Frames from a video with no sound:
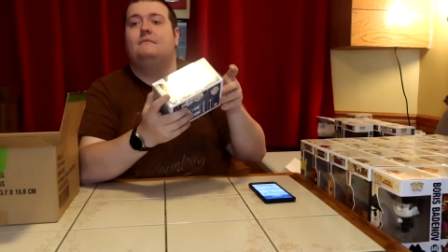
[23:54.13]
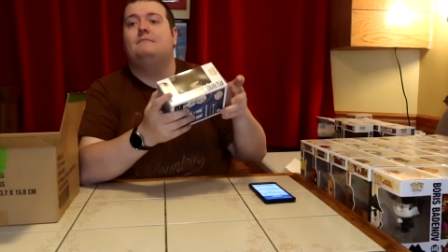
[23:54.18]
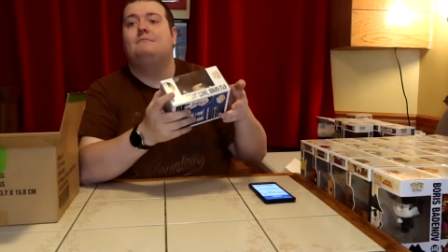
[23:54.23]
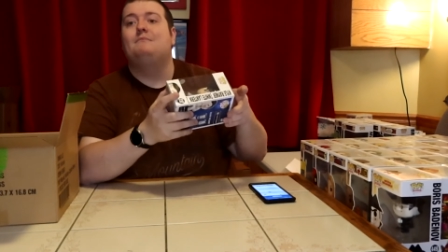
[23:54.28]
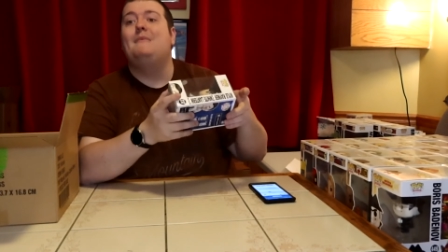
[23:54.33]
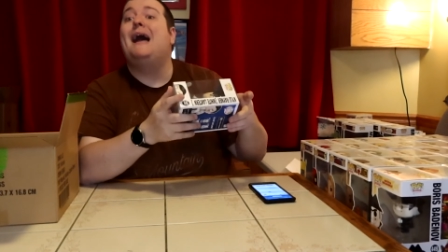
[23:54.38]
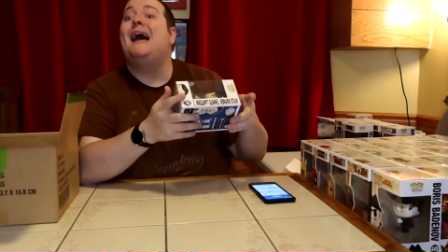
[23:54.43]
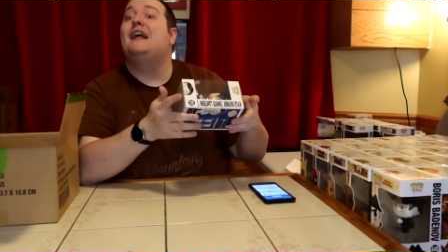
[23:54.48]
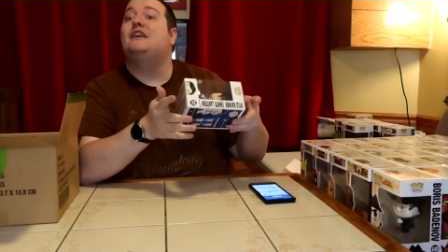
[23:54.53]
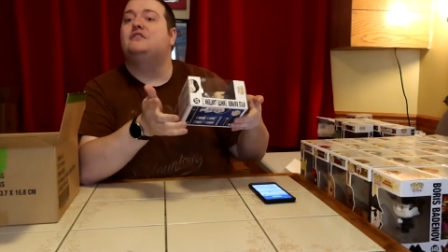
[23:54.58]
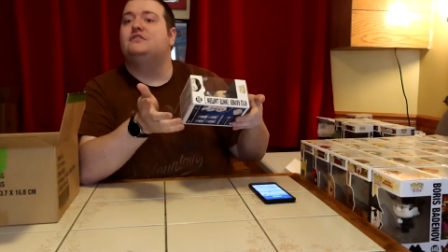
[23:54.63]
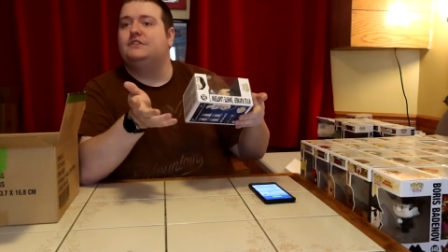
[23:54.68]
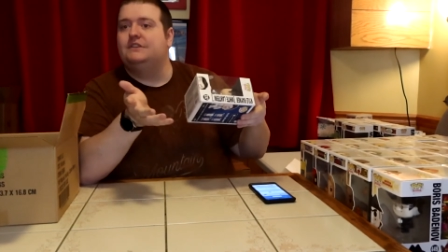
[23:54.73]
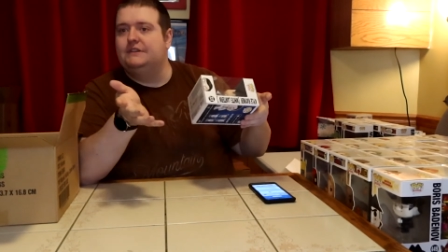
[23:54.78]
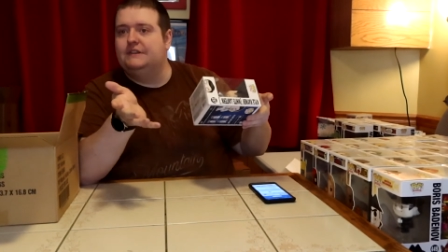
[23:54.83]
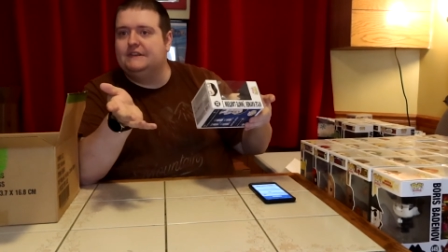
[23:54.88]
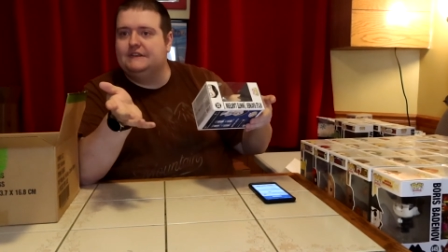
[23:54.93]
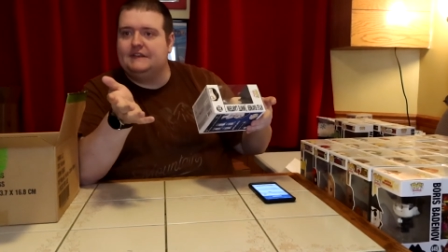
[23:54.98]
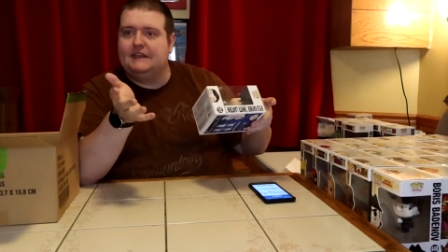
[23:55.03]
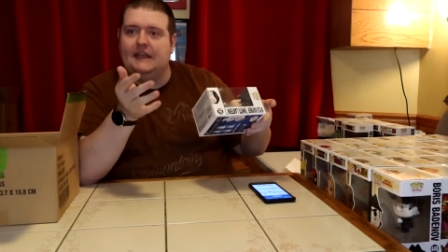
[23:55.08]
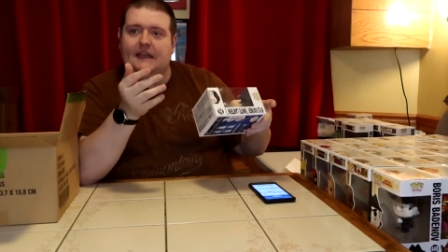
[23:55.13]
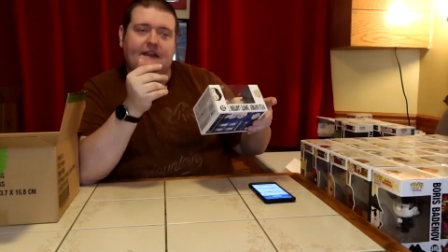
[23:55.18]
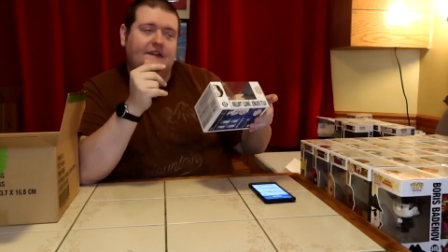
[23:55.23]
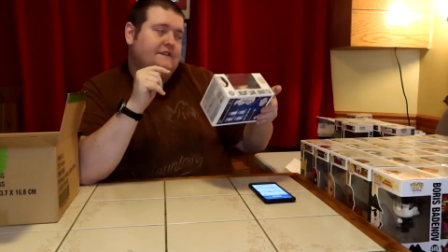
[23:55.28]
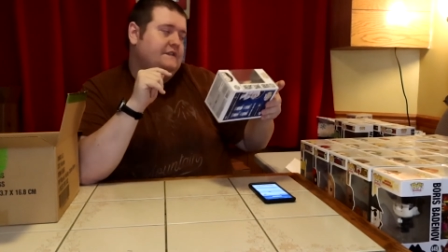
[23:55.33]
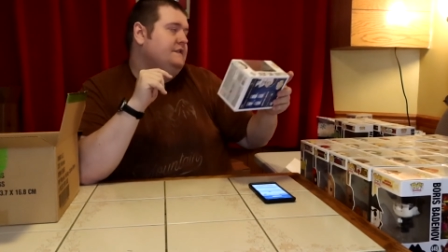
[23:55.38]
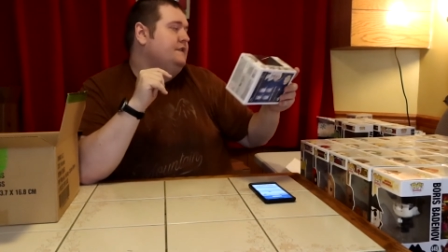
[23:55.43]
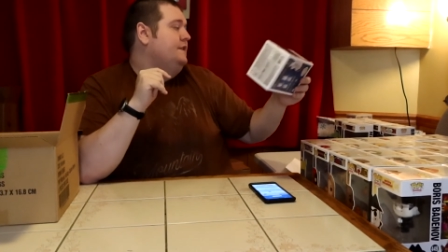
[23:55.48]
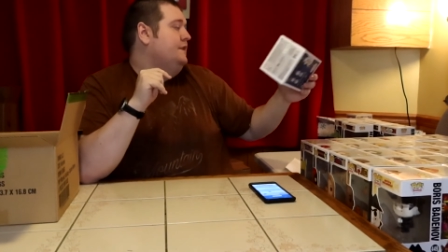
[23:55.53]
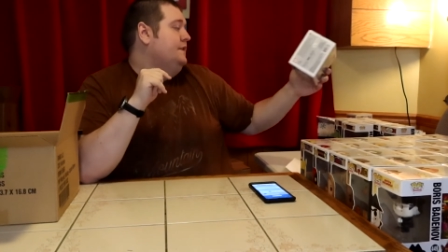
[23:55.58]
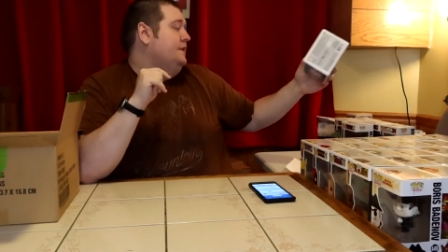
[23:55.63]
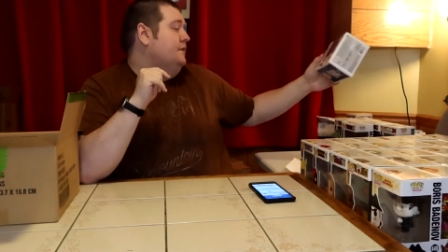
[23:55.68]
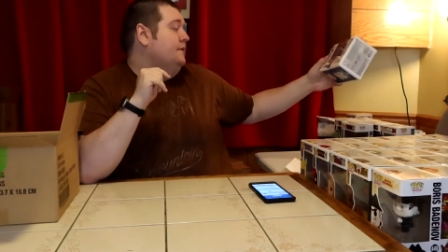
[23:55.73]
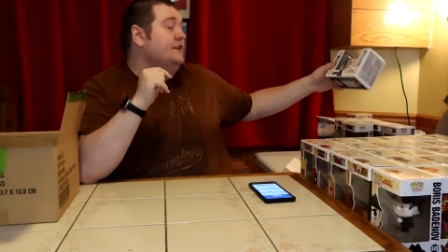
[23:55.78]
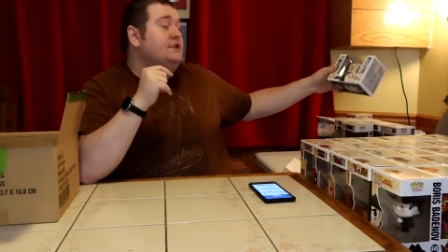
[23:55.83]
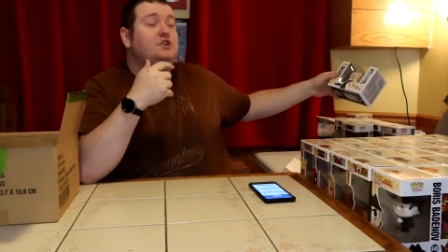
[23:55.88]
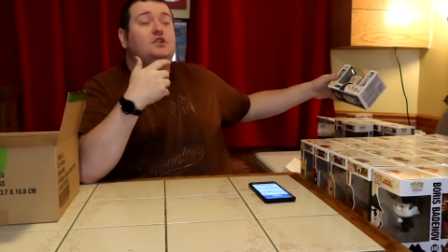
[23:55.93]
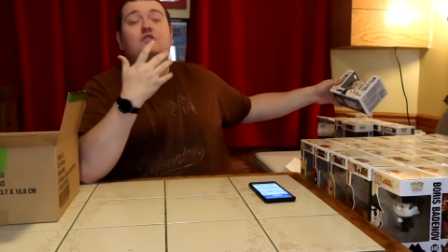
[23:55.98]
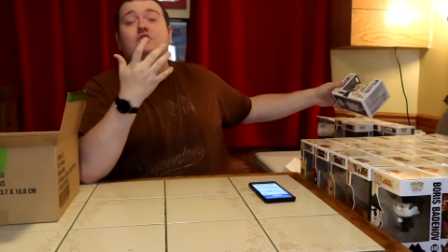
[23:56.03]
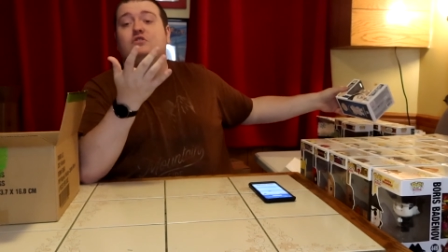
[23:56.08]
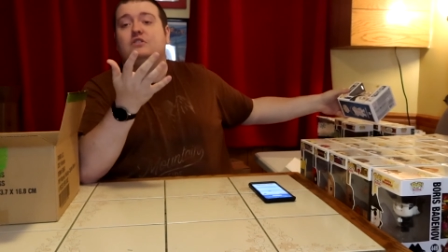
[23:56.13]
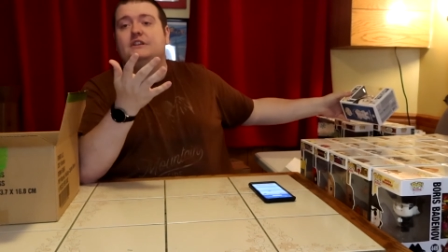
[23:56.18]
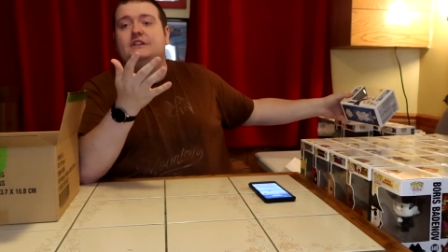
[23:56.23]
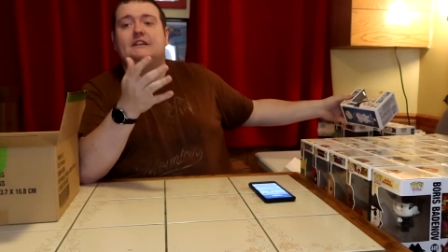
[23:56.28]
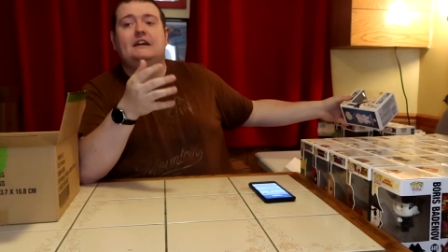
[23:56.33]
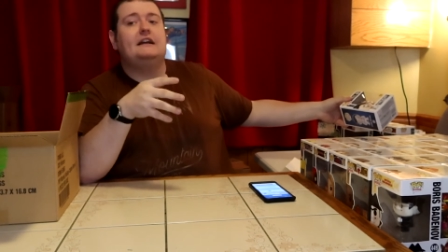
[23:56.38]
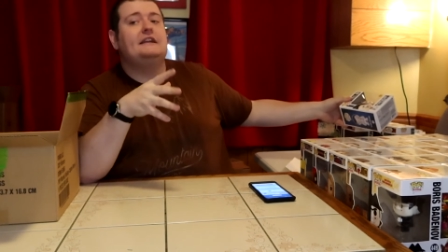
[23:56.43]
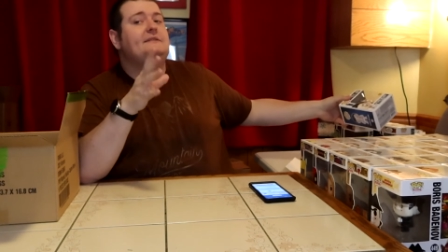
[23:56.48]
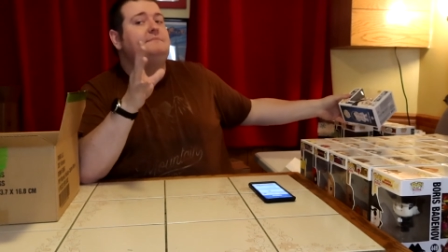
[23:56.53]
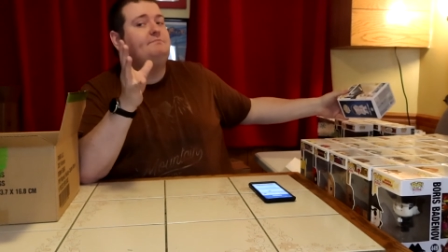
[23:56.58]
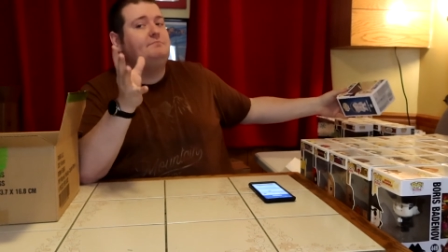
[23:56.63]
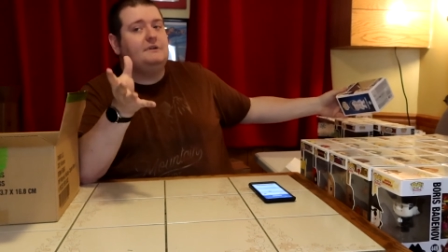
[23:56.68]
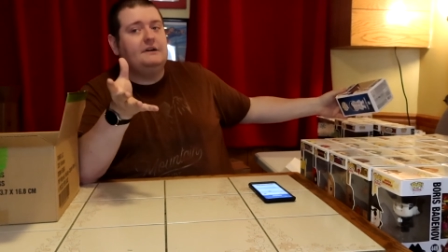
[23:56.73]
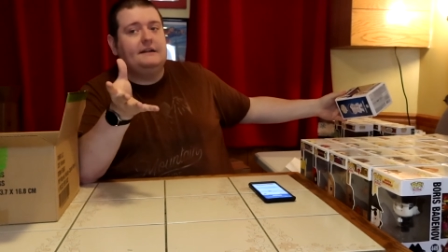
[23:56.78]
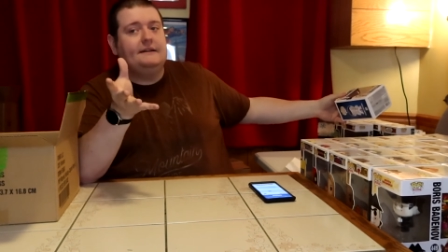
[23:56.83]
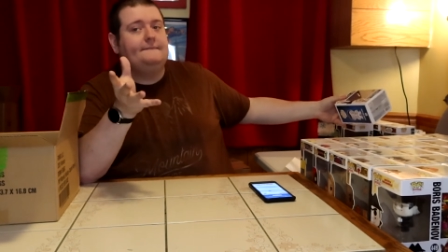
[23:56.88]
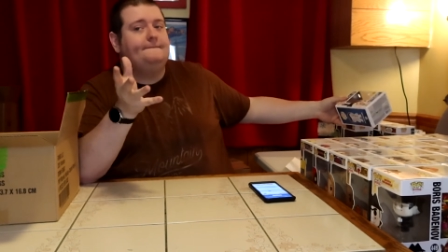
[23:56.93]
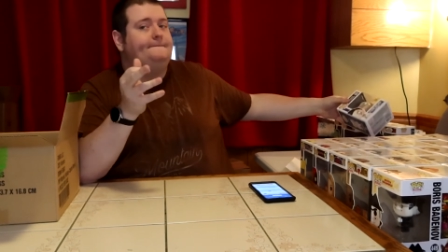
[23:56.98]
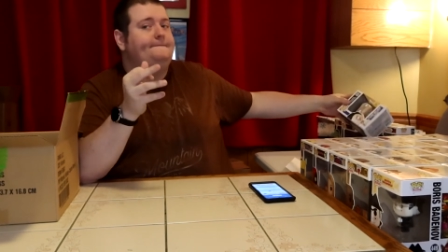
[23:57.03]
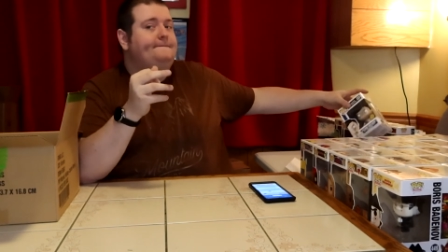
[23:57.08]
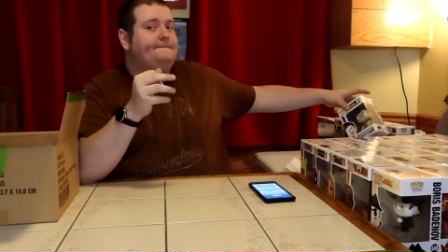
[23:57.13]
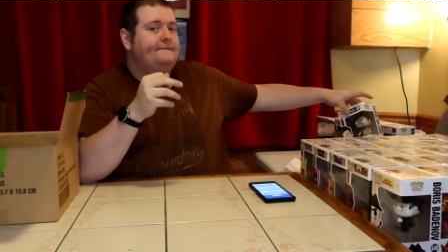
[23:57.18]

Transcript: matters in this case. You know, it usually does, but